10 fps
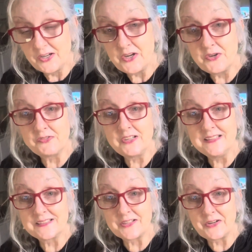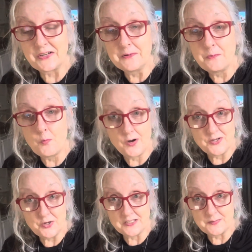who your friends are, what
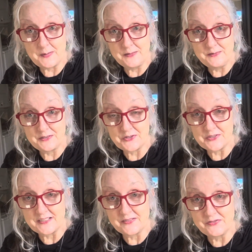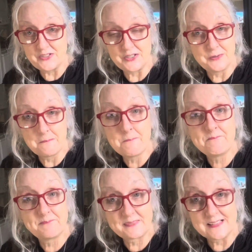you're exposing yourself to,
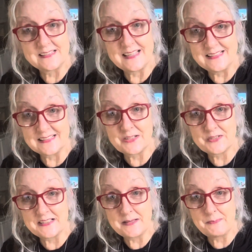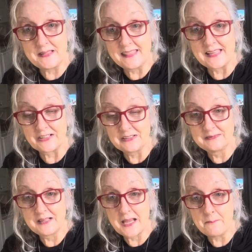because he's going to slip in there
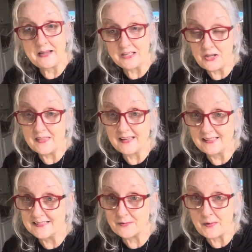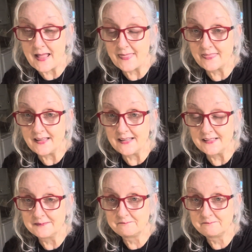and make you think it's the right thing.